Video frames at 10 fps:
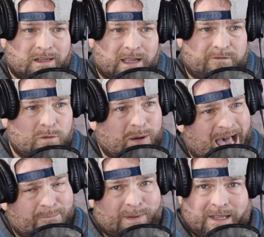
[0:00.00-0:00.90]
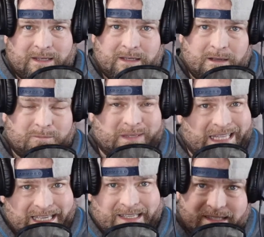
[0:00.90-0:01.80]
If you pop in,
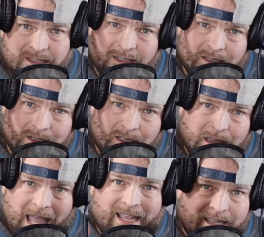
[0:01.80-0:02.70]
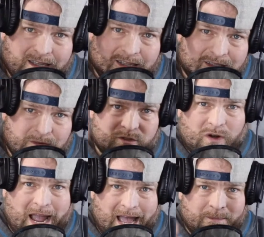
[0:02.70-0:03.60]
please like,
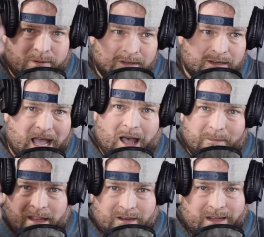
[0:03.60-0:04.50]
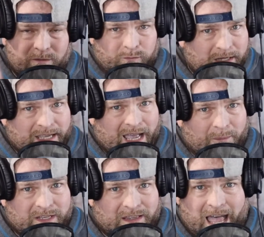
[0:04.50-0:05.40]
subscribe, comment. It really
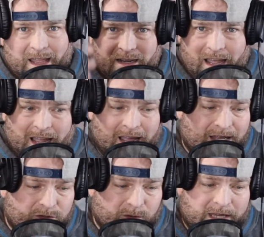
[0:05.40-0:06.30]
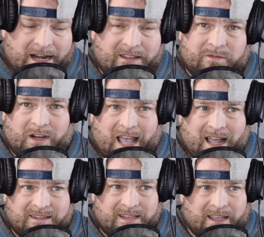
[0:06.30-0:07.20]
helps a lot. I do a lot of different
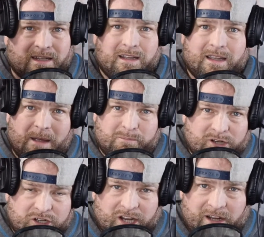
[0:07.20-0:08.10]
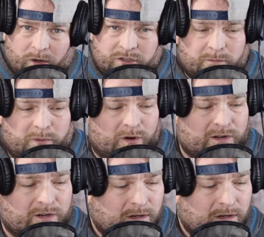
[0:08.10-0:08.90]
content. I appreciate all support.